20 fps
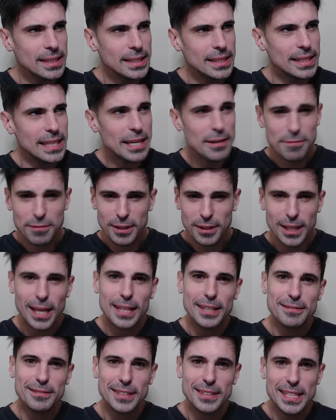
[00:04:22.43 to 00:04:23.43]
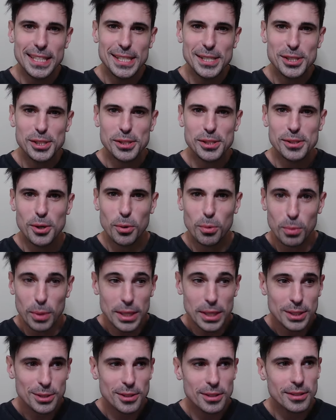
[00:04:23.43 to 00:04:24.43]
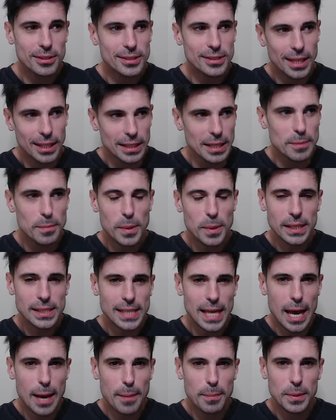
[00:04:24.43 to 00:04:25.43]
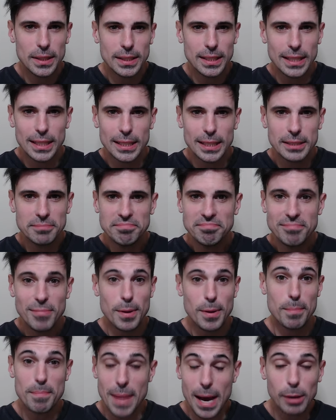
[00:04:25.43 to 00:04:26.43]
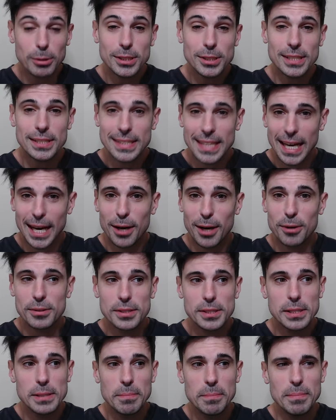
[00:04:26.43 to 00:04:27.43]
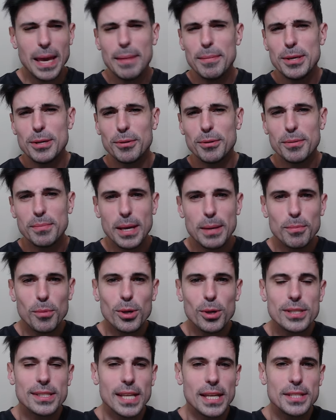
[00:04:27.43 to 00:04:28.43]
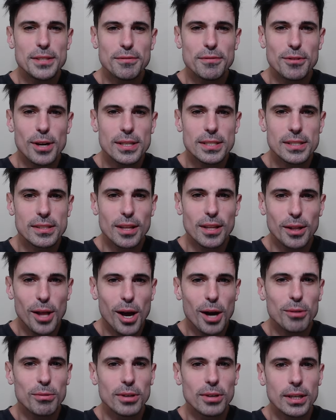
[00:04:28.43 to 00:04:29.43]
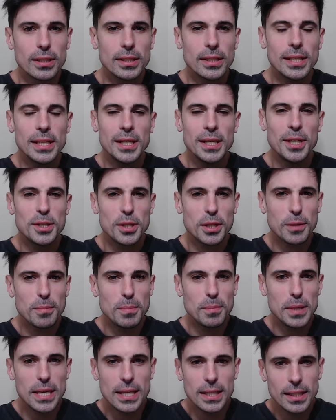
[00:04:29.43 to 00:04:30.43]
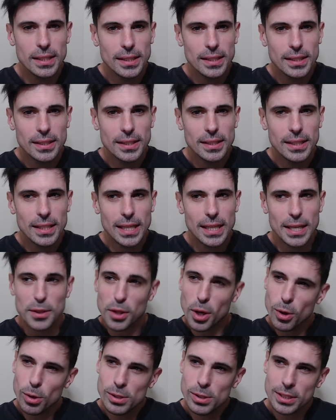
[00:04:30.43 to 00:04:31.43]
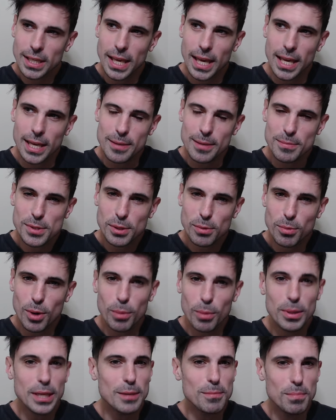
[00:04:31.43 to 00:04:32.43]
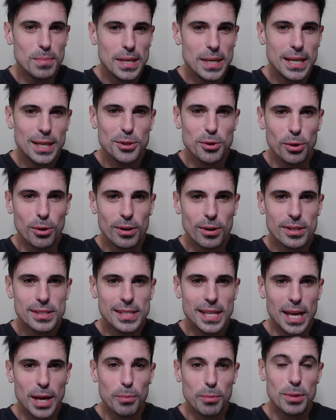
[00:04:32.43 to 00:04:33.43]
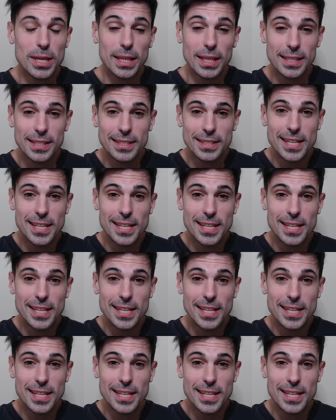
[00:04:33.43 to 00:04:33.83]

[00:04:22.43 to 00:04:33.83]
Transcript: if a lot of these winter Olympics happen in mountain towns, maybe it would make more sense for us in the long run to compete in those games where we can be indoors and we can